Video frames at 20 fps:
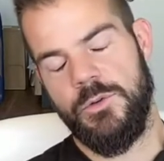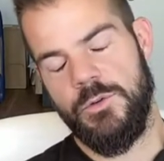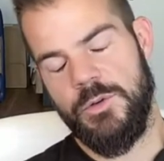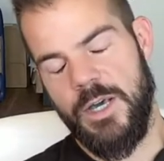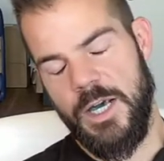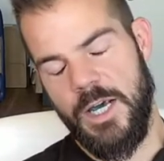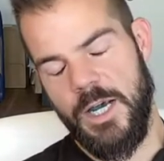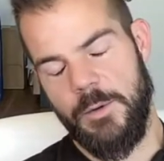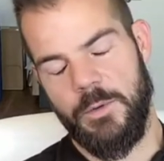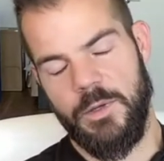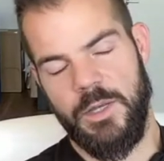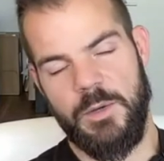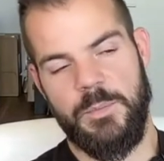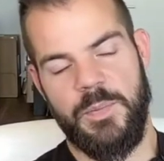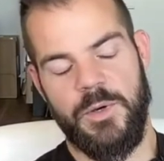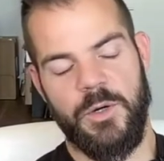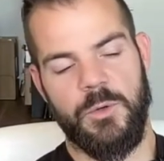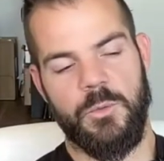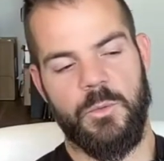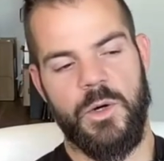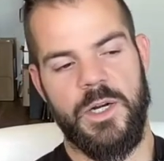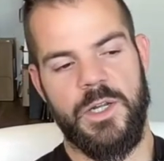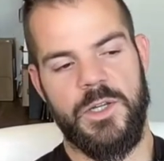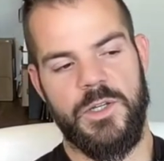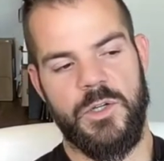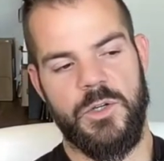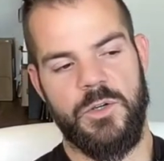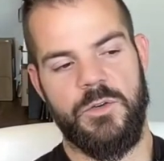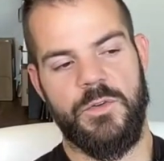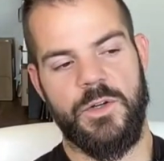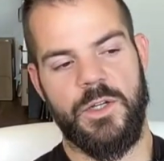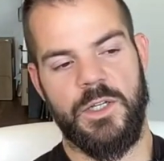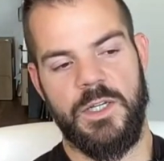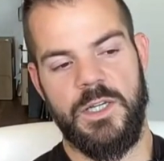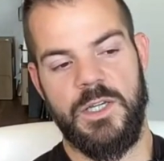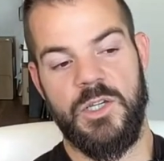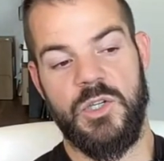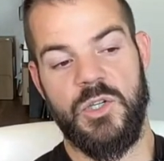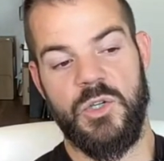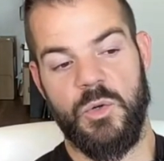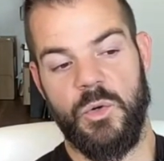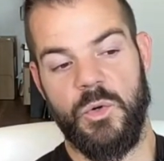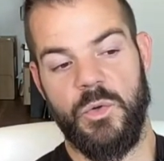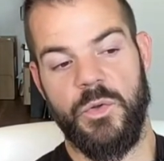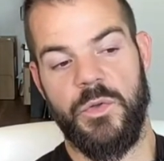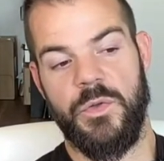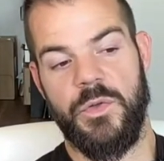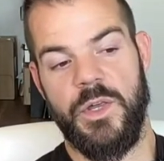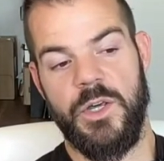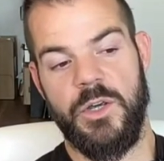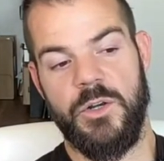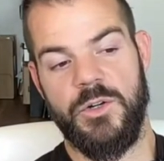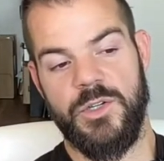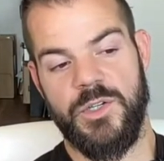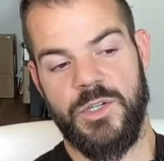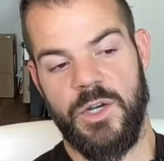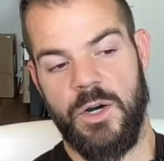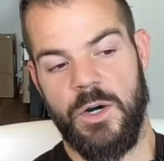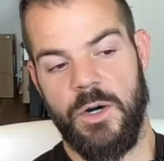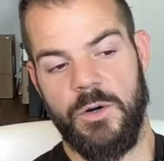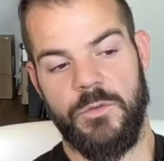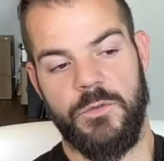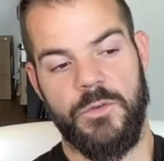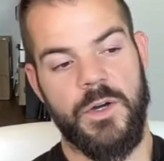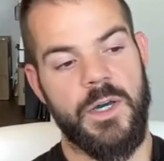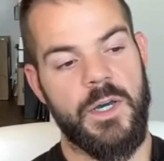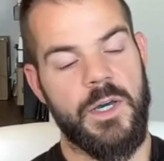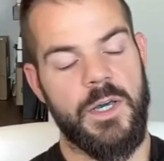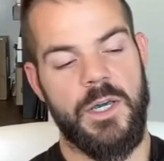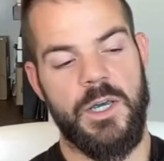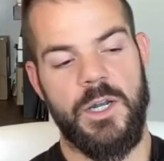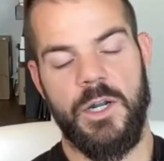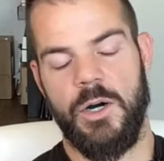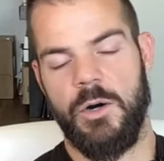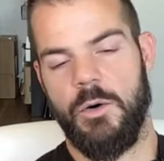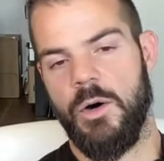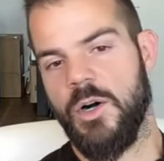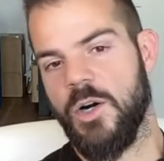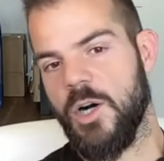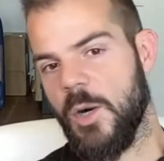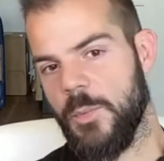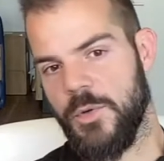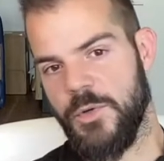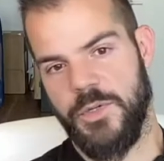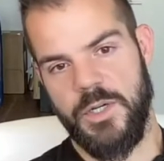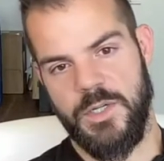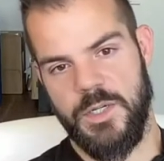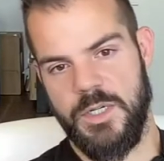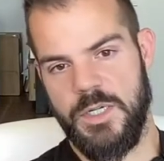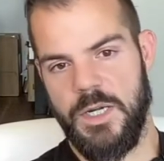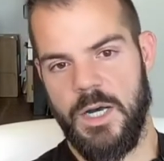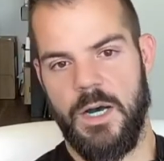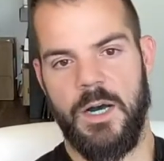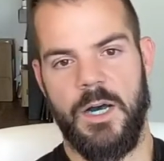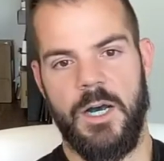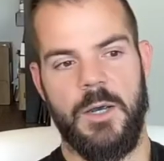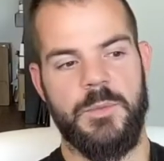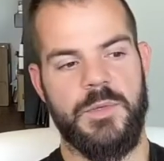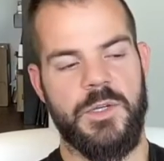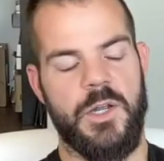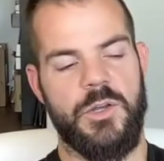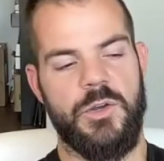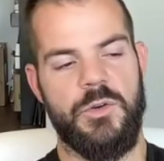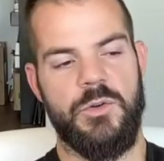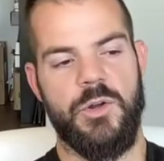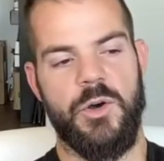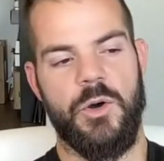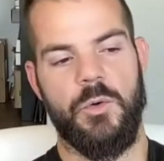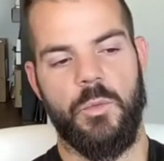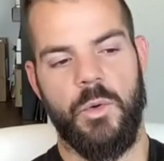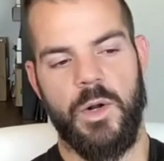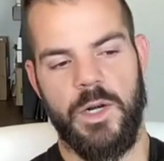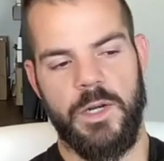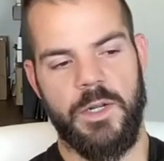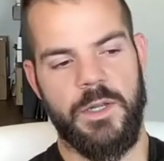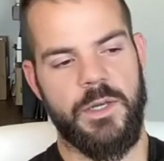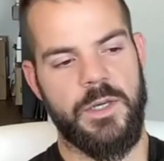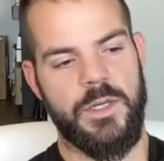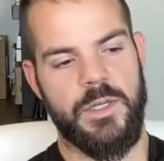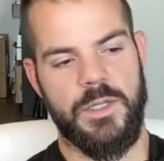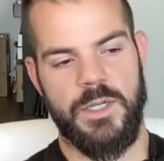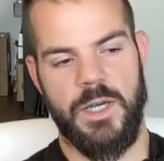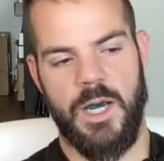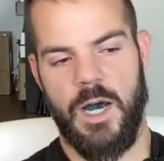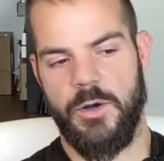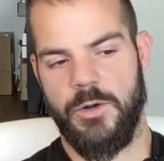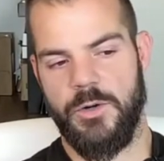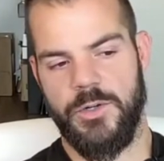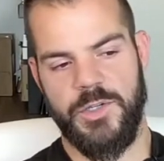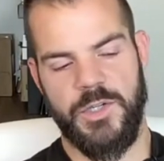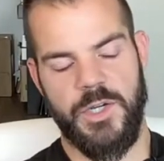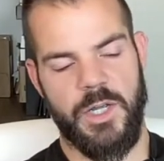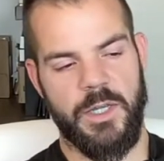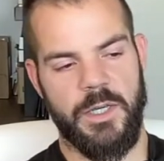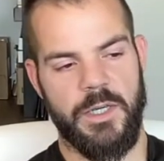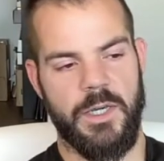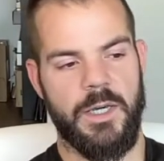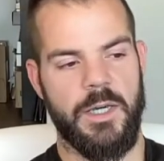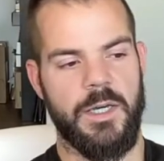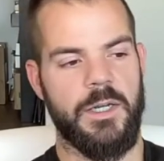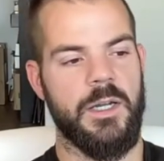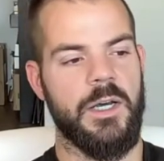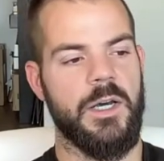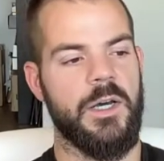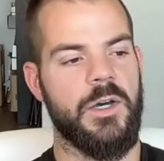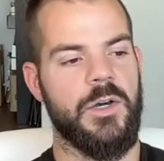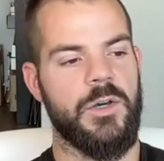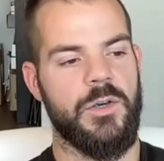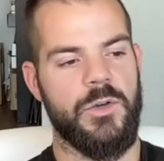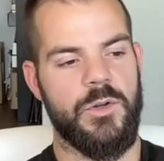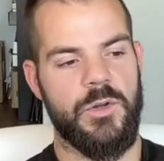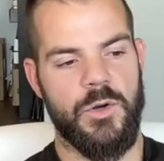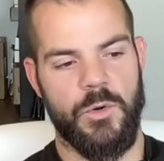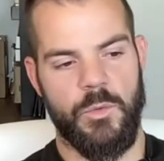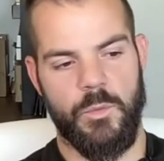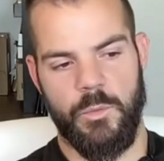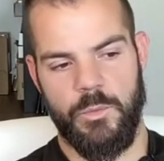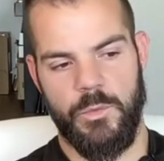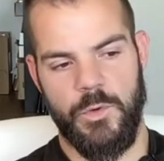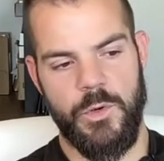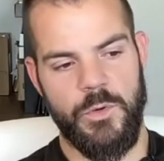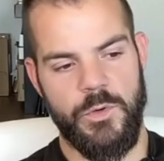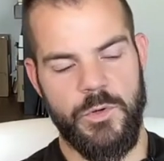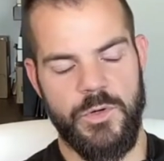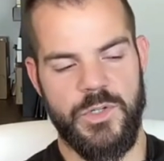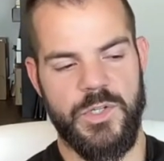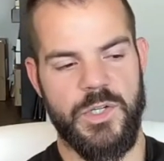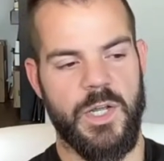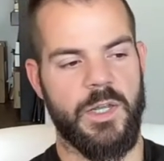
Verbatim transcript: mm-hmm. you can't really build one until you've at least sold the thing yourself, you know, a couple dozen times, and you know what it is, how you're selling it, you know, who you're